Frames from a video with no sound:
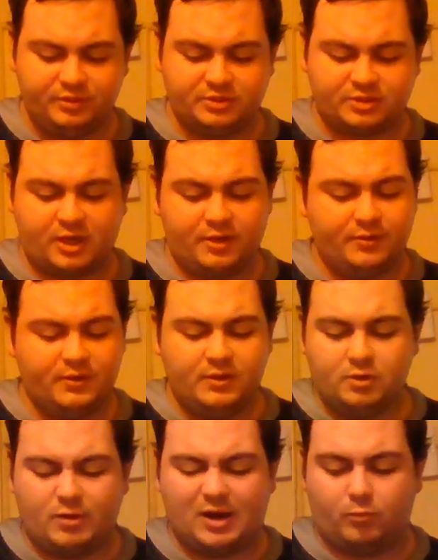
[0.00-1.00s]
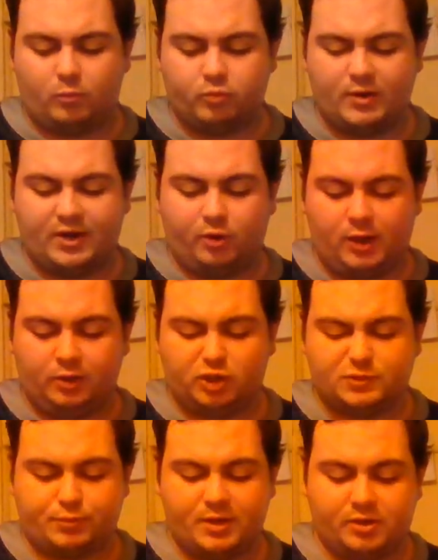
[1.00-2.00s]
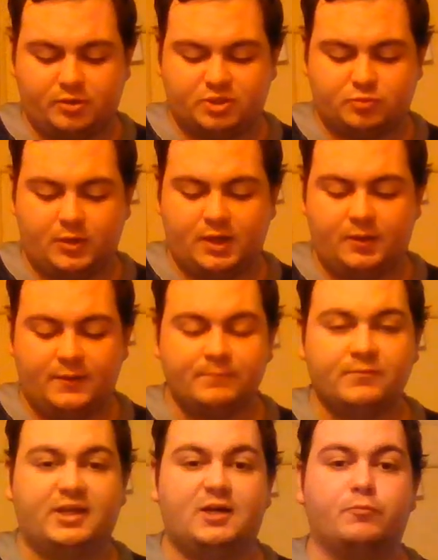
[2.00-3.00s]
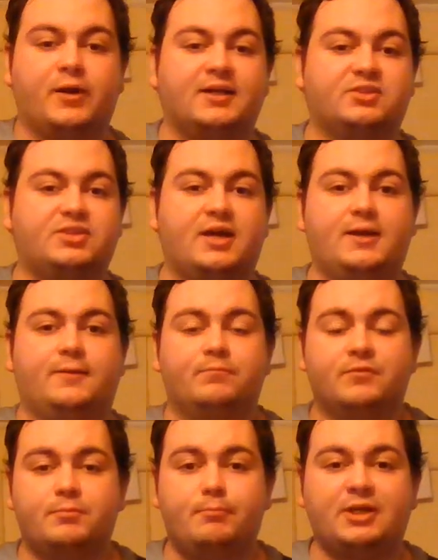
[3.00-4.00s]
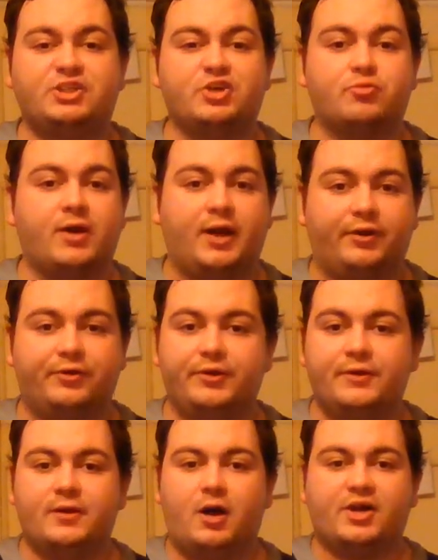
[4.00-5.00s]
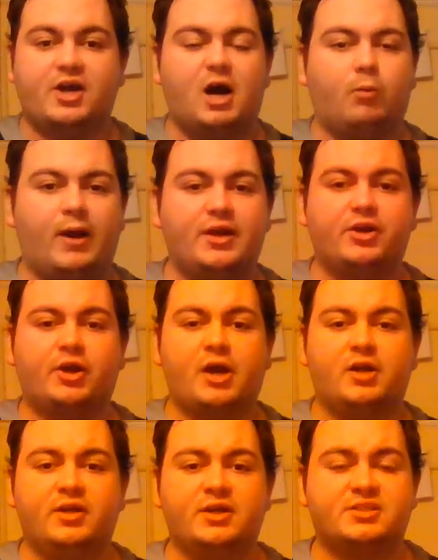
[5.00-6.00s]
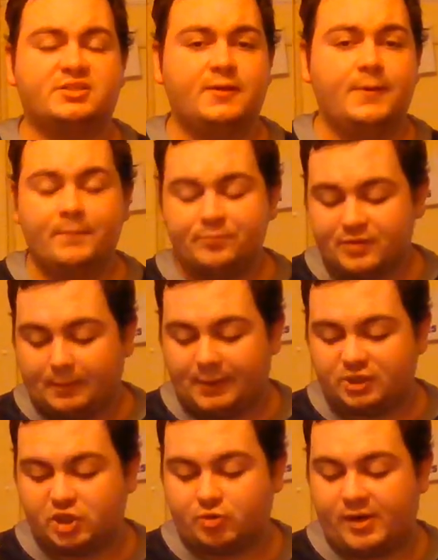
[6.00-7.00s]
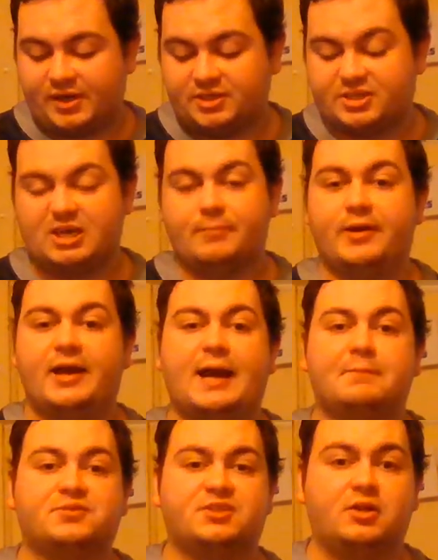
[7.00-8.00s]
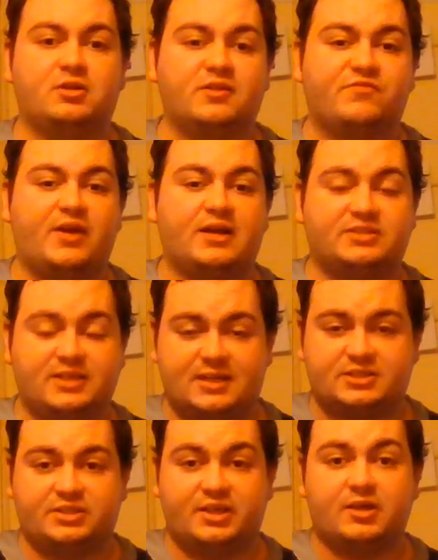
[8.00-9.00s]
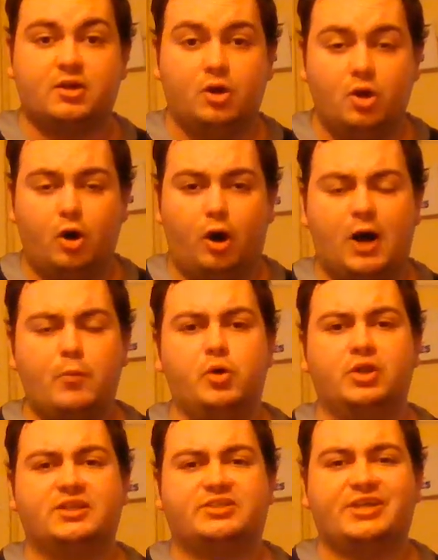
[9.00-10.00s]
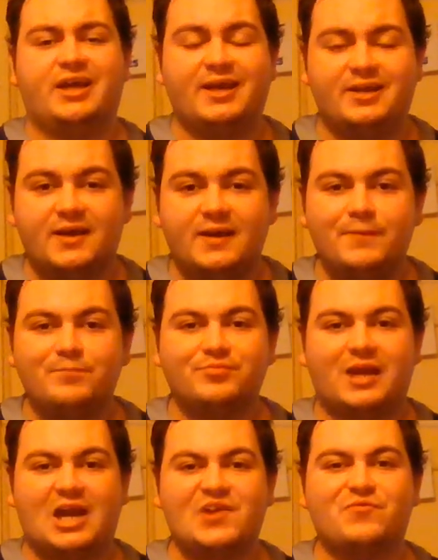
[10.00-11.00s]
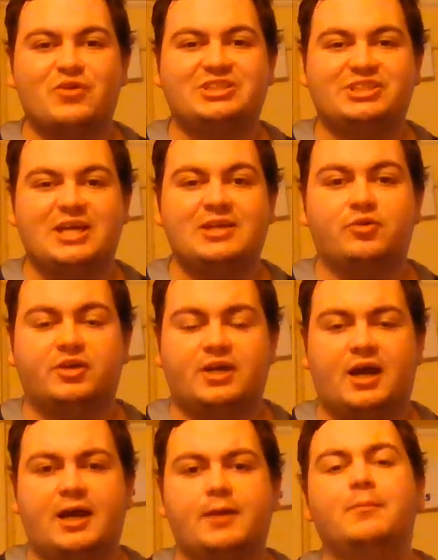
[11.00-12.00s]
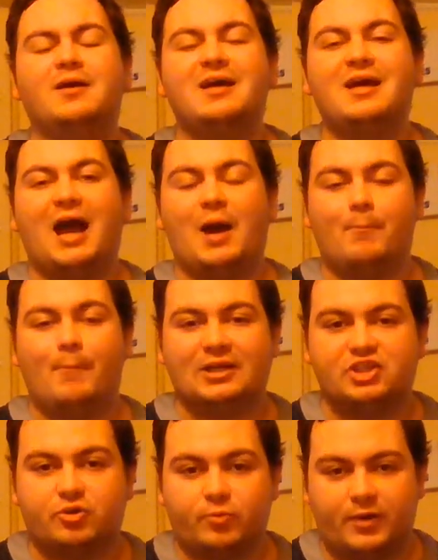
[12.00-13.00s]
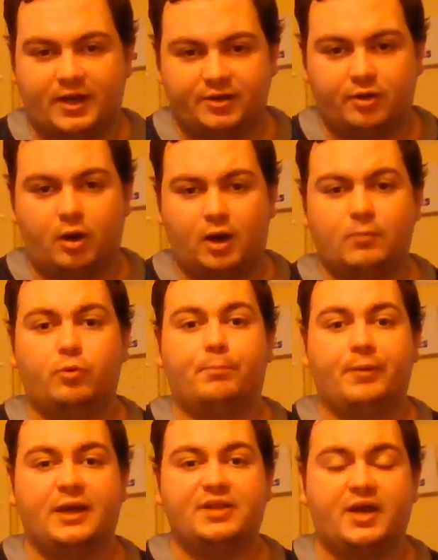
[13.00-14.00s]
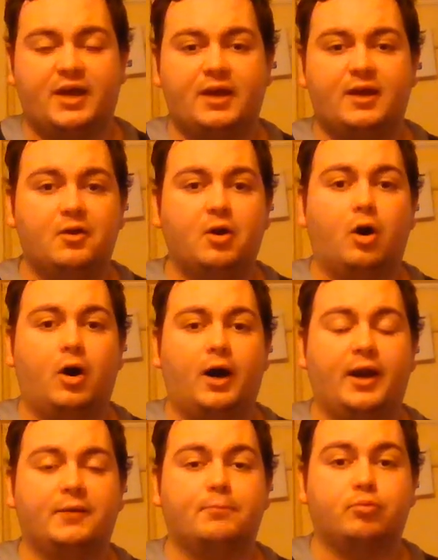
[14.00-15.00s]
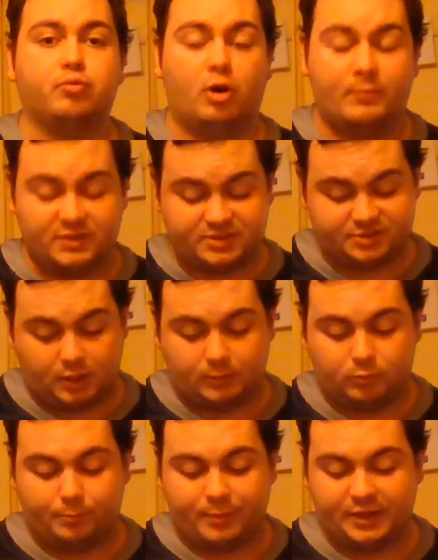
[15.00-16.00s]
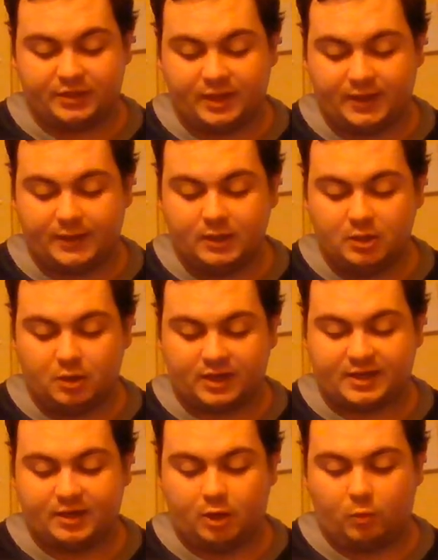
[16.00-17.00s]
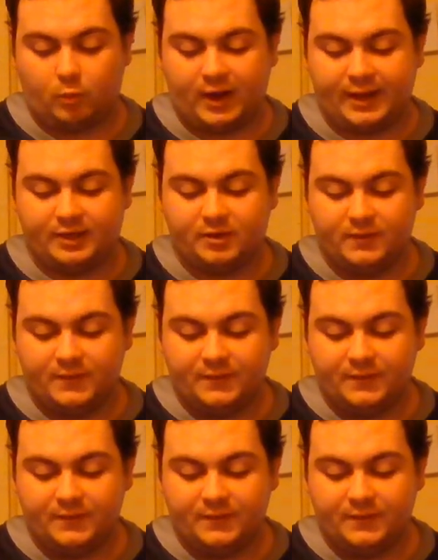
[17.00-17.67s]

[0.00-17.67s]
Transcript: So round 9 looks pretty good as well. And in round 10, Magic Round. I can't wait to go to this. Magic Round is going to be absolutely fantastic. I will attend every single game at Magic Round. I will be there. I promise I will be there. I cannot wait.